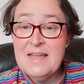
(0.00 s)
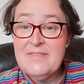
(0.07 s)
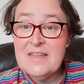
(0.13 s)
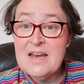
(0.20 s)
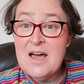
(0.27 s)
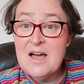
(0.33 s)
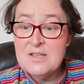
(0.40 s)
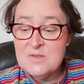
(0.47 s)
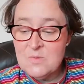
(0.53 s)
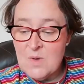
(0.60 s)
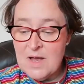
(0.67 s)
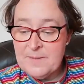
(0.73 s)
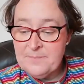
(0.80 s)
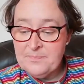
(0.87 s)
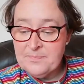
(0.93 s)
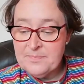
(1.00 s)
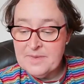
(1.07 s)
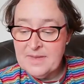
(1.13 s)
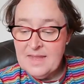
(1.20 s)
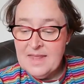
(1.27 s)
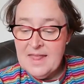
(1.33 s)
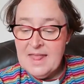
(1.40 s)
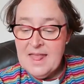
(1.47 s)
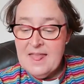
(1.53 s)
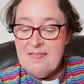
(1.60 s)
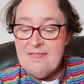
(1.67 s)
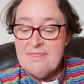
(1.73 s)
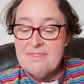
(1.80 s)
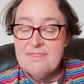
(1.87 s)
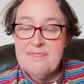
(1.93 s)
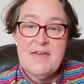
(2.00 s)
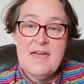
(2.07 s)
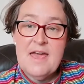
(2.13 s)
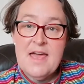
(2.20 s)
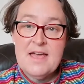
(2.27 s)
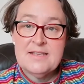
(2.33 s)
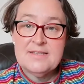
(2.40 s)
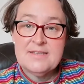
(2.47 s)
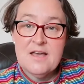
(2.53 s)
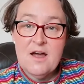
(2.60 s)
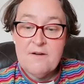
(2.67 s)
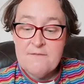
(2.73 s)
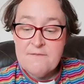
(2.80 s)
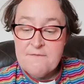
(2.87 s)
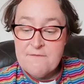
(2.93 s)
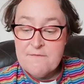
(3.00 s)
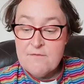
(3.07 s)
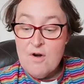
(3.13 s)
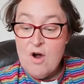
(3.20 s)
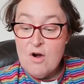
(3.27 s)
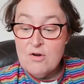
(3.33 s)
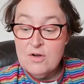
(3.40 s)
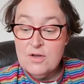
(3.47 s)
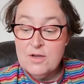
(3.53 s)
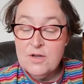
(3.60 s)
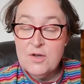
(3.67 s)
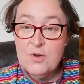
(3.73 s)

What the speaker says: And the last one, there's a frog